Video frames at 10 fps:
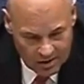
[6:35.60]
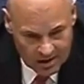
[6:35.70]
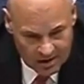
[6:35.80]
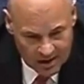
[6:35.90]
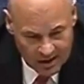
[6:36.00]

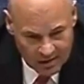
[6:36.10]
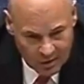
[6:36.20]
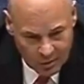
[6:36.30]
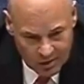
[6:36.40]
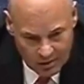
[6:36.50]
any
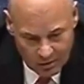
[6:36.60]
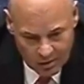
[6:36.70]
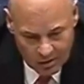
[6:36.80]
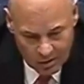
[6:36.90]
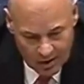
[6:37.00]
area.
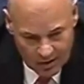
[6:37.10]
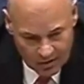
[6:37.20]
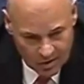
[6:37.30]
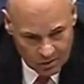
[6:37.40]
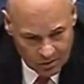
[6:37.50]
We do have
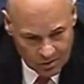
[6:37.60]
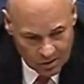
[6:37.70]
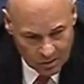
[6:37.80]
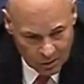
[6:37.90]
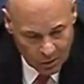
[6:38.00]
some
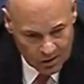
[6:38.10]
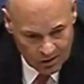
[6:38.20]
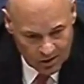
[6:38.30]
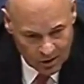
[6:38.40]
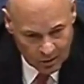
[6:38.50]
employee
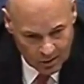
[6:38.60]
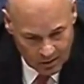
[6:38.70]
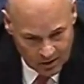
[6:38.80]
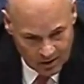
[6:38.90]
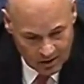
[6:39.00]

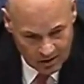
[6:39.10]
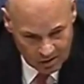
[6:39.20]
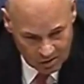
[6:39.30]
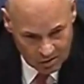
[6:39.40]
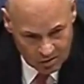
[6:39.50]
availability
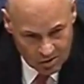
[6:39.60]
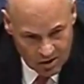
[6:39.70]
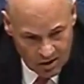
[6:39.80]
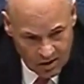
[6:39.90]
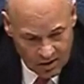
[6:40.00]
issues
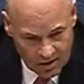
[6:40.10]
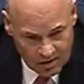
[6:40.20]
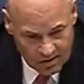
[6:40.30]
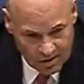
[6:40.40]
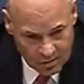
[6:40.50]

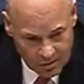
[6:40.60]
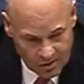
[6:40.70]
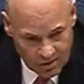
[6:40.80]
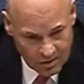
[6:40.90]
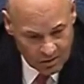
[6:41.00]
in some
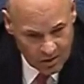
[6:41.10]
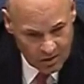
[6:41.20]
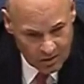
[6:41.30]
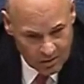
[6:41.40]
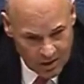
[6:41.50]
of the
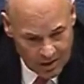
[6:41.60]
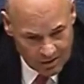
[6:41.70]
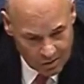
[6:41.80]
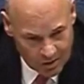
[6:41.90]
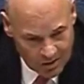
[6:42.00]

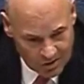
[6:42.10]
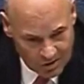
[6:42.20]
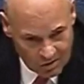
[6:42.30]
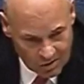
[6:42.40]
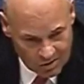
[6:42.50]
hot spots
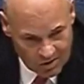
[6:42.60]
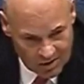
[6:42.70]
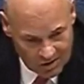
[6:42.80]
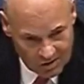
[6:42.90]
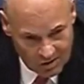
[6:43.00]
across the
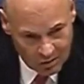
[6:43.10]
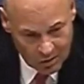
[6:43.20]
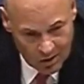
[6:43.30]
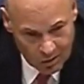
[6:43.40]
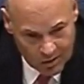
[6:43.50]
nation
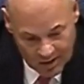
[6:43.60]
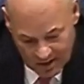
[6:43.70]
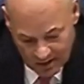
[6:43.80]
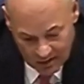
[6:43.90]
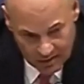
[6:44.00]
where we
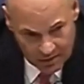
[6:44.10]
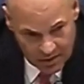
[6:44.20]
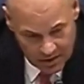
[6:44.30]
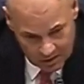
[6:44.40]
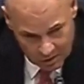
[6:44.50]
have,
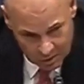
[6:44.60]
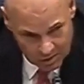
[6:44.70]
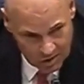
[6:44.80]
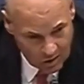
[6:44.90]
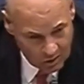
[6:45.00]
as you
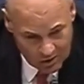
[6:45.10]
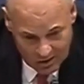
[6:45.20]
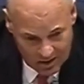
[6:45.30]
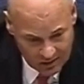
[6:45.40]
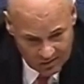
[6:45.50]
would know, we
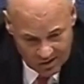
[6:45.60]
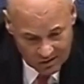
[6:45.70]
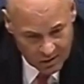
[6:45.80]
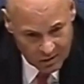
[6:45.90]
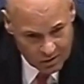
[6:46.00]
could have
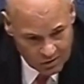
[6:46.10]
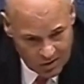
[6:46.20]
700